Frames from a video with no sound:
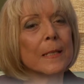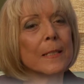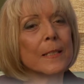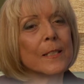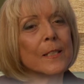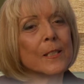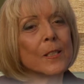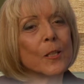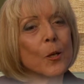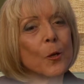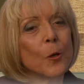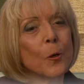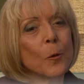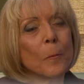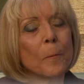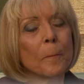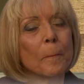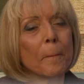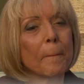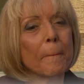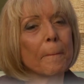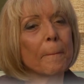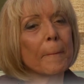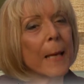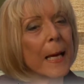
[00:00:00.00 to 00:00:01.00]

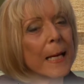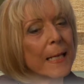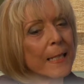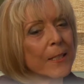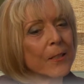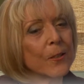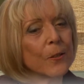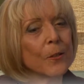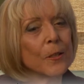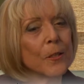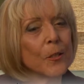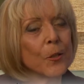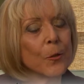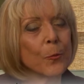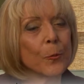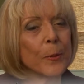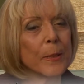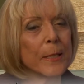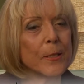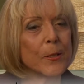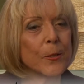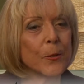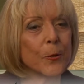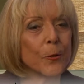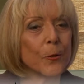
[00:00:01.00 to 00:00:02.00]
So I started to
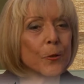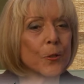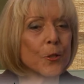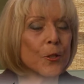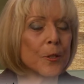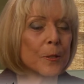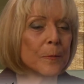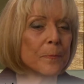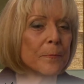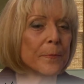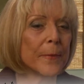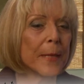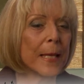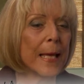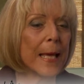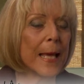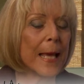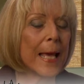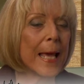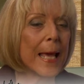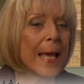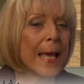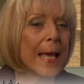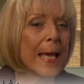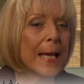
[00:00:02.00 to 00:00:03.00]
research,
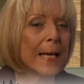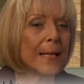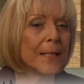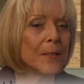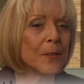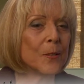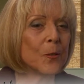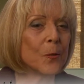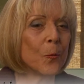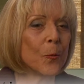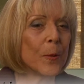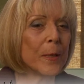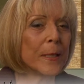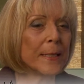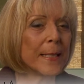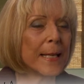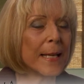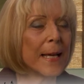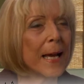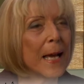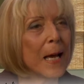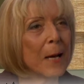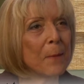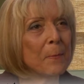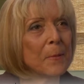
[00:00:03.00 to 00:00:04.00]
and one
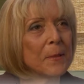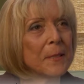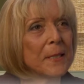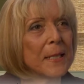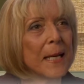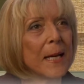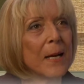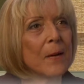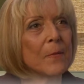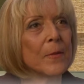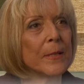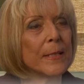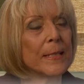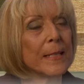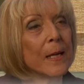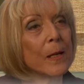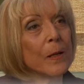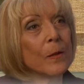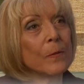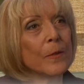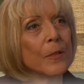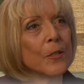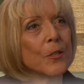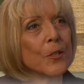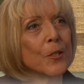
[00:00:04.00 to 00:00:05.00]
day I happened to have the
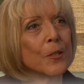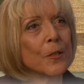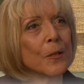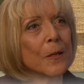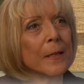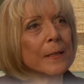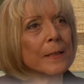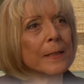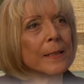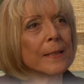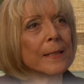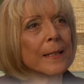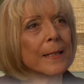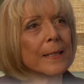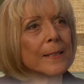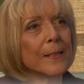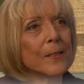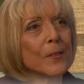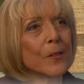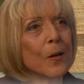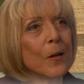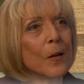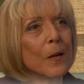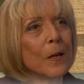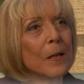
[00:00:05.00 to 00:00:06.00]
television on, and I
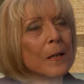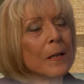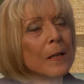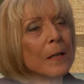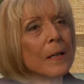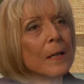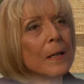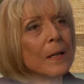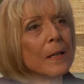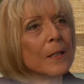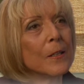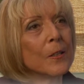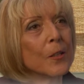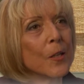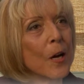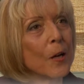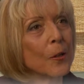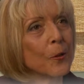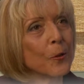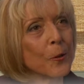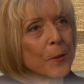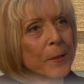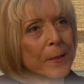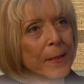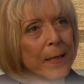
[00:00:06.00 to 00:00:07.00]
saw
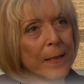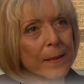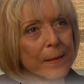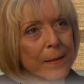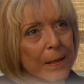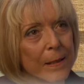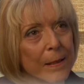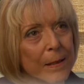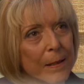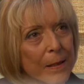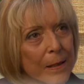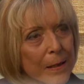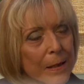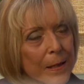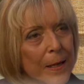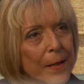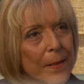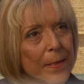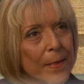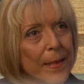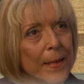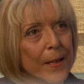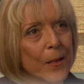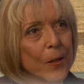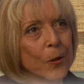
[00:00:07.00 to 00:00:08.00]
Dr. Sessa
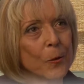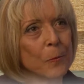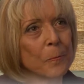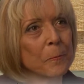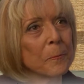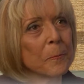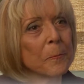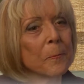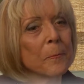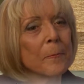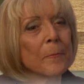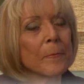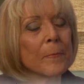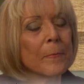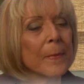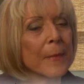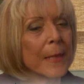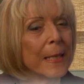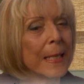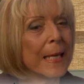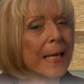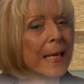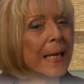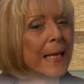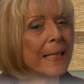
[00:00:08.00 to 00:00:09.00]
on there,
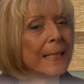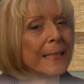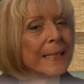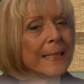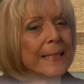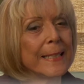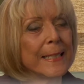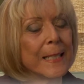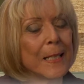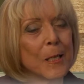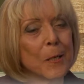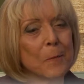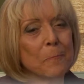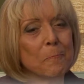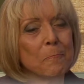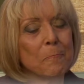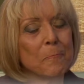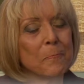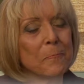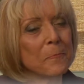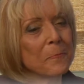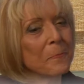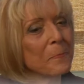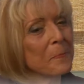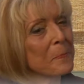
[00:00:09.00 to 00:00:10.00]
and
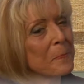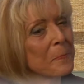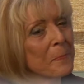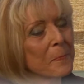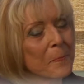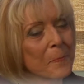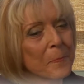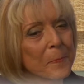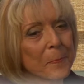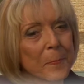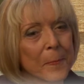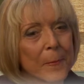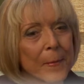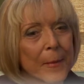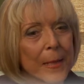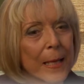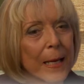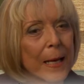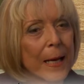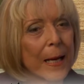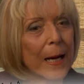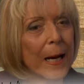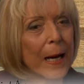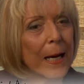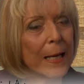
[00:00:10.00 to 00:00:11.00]

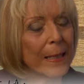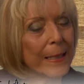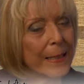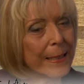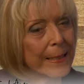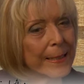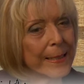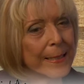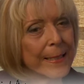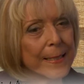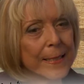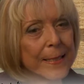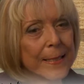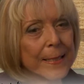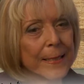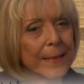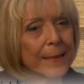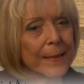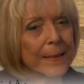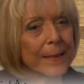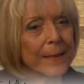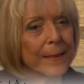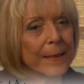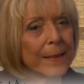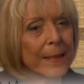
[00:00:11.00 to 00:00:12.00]
I listened,
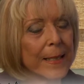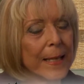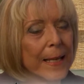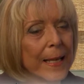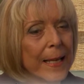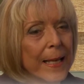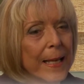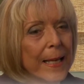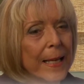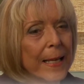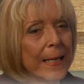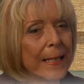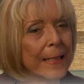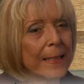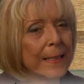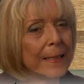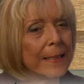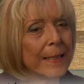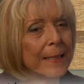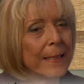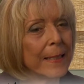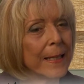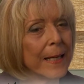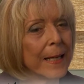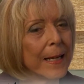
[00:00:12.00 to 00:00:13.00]

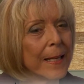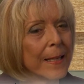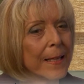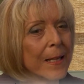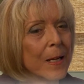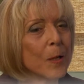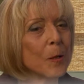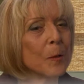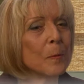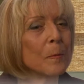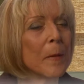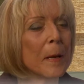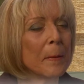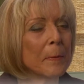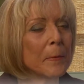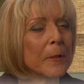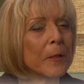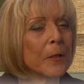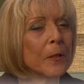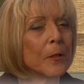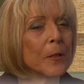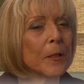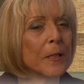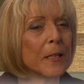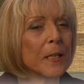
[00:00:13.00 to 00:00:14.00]
and I thought, I'm going
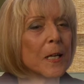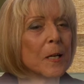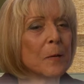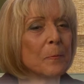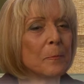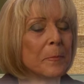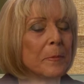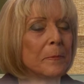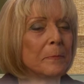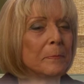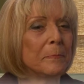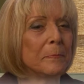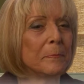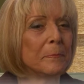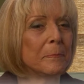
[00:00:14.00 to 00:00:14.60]
to look up